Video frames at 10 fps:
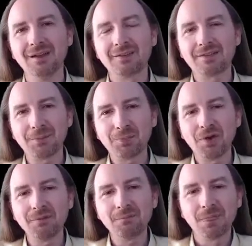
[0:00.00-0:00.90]
Step
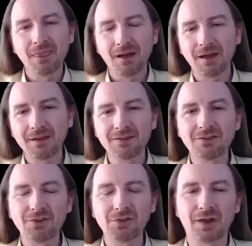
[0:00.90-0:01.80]
one, I need
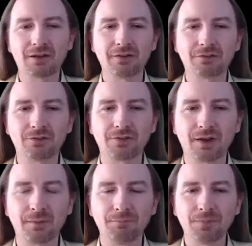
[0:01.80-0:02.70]
to do that cluster
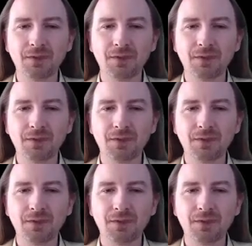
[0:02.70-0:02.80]
setup.